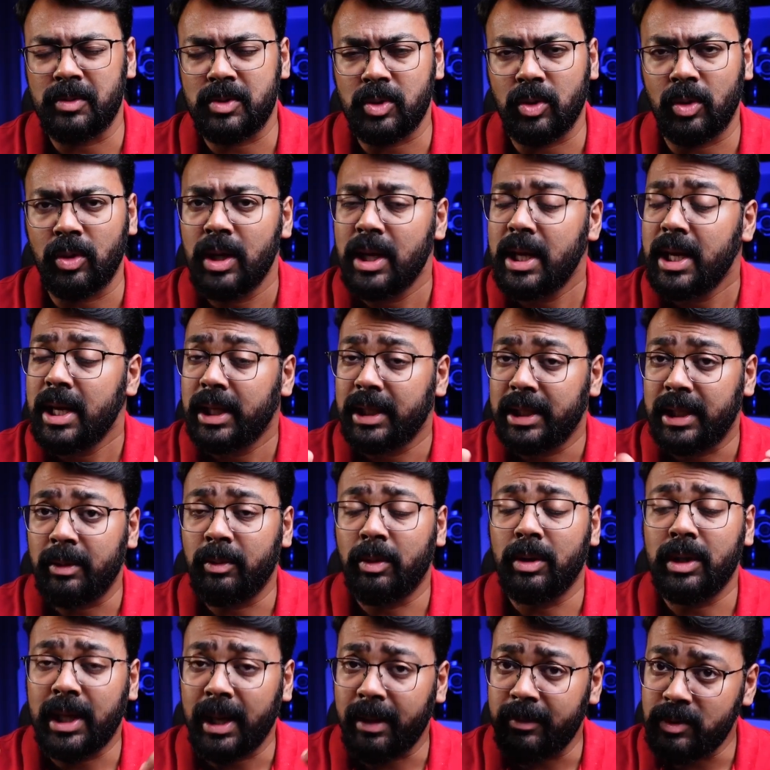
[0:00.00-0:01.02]
So there
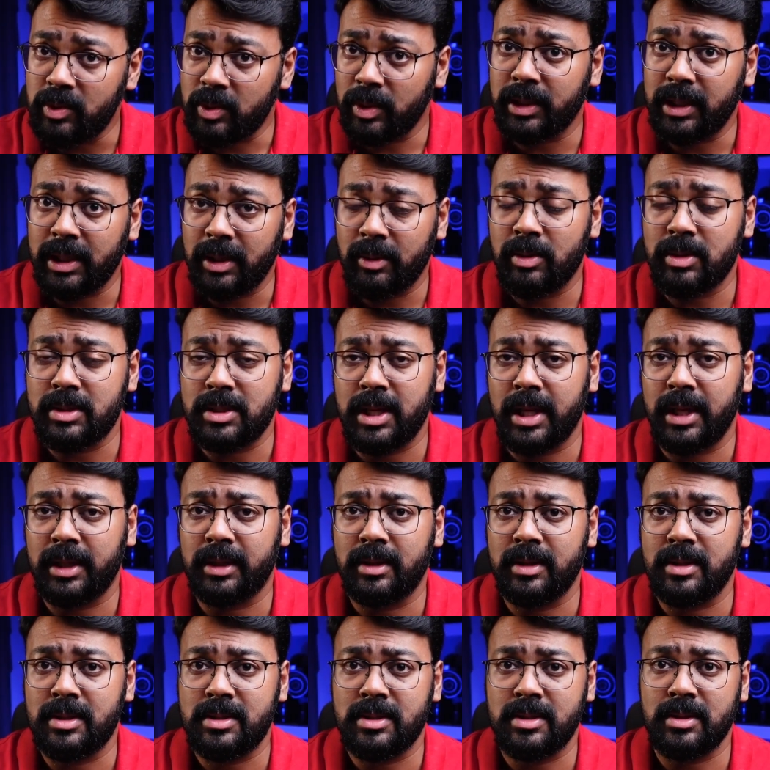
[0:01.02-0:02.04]
were times when there was like
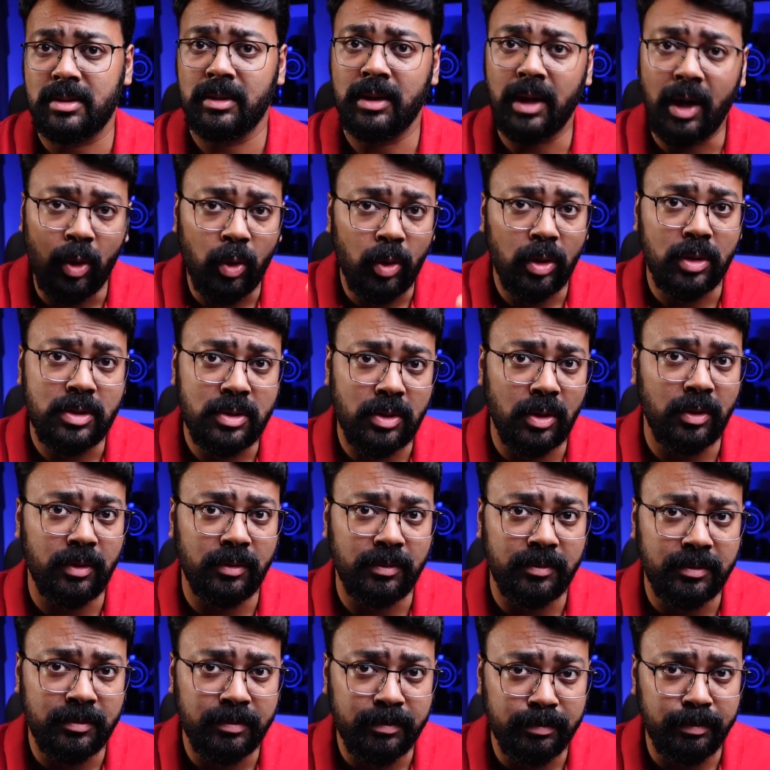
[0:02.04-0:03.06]
this loud sort
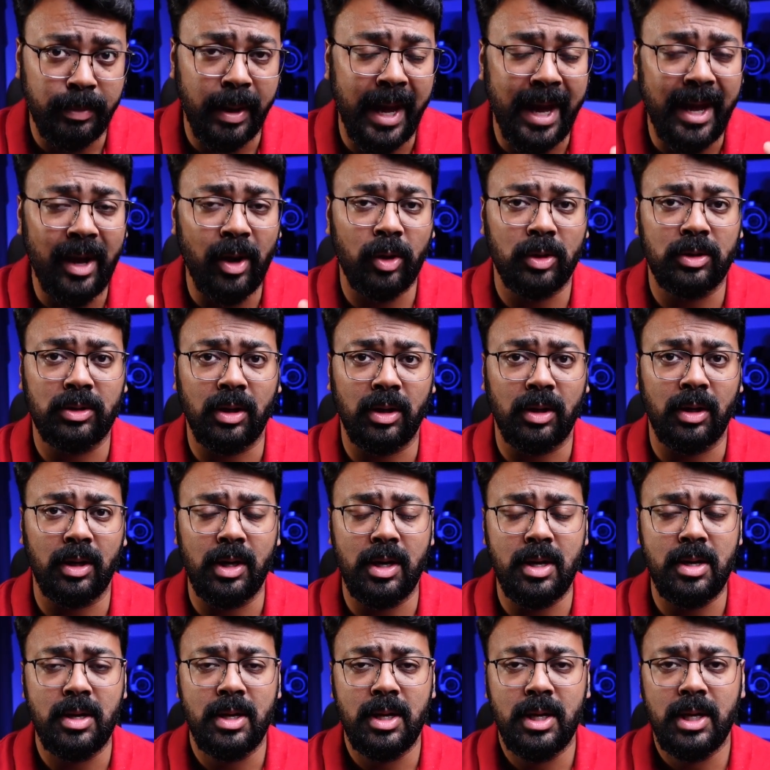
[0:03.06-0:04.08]
of bang or
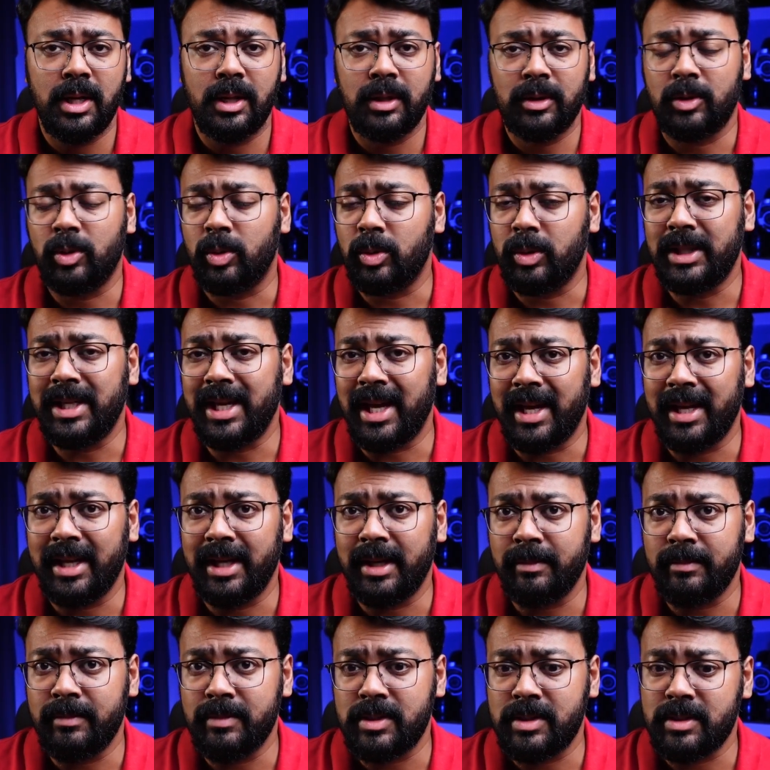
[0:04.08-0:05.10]
thud through the
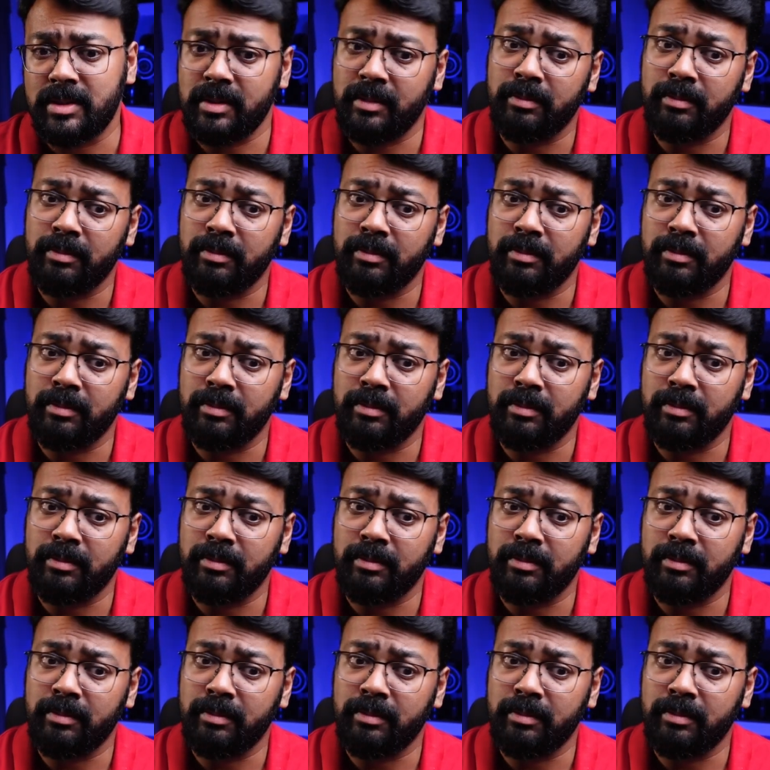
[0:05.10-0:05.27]
IEMs,